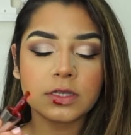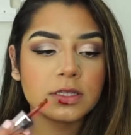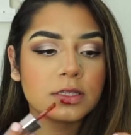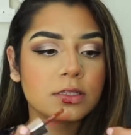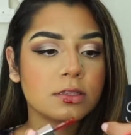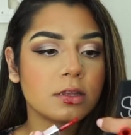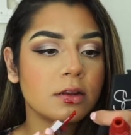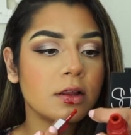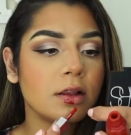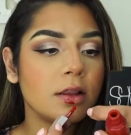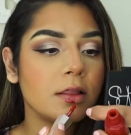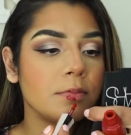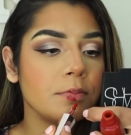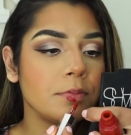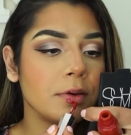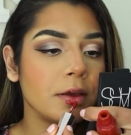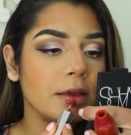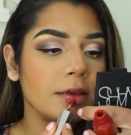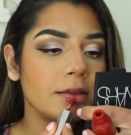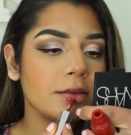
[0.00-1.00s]
Stunner Lip
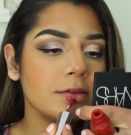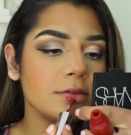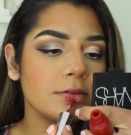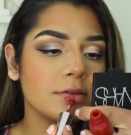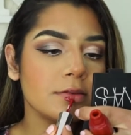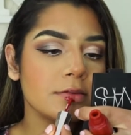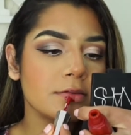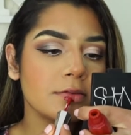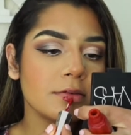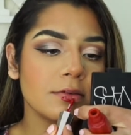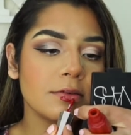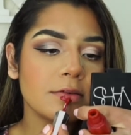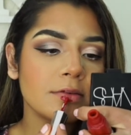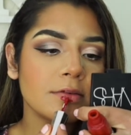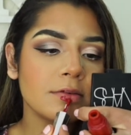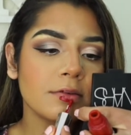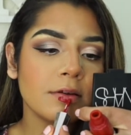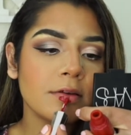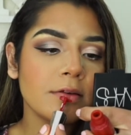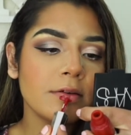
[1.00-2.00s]
Paint
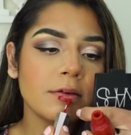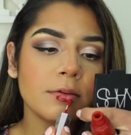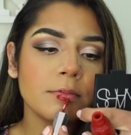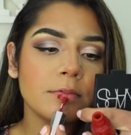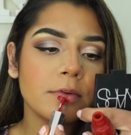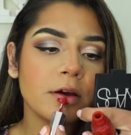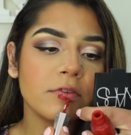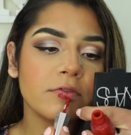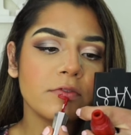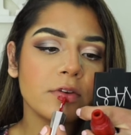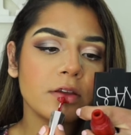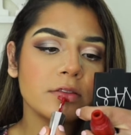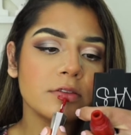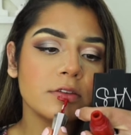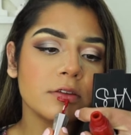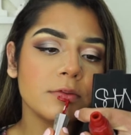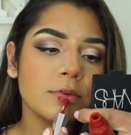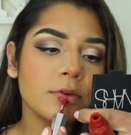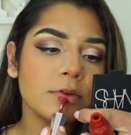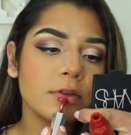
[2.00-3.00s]
by
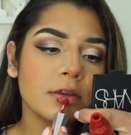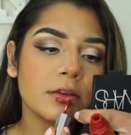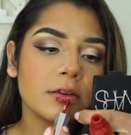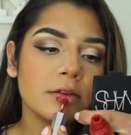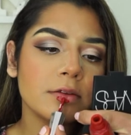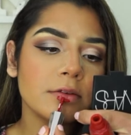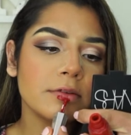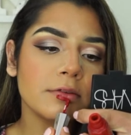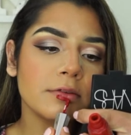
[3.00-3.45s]
Fenty Beauty.